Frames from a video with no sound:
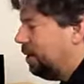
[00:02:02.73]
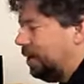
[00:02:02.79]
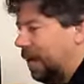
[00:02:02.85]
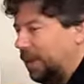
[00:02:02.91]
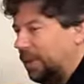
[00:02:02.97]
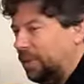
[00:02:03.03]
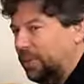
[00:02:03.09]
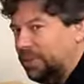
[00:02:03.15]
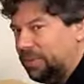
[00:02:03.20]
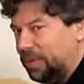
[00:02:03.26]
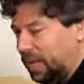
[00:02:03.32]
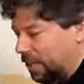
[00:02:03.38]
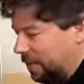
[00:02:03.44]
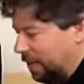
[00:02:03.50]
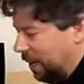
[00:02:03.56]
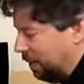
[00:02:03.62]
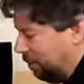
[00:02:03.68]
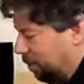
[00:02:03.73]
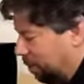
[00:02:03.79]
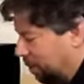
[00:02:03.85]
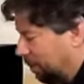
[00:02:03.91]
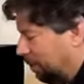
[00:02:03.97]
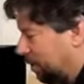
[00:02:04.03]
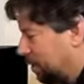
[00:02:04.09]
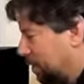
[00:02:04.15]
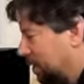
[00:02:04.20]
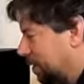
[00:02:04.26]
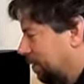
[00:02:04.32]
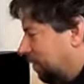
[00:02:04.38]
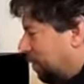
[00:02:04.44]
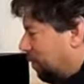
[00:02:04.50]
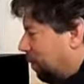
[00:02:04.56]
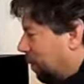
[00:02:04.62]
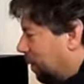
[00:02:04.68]
now that we've done that, let me move the
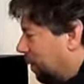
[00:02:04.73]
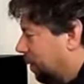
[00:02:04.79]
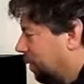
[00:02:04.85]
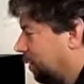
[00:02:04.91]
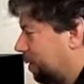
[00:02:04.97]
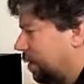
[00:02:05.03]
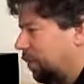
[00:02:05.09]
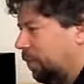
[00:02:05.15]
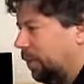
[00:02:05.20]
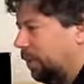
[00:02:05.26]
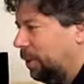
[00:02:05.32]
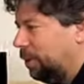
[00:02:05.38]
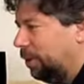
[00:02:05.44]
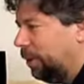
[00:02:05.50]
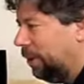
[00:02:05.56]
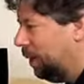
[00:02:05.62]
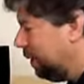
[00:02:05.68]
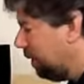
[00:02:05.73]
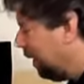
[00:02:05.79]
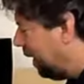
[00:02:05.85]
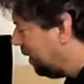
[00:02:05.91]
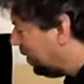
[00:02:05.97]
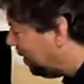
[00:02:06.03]
TV remote. We're going to plug the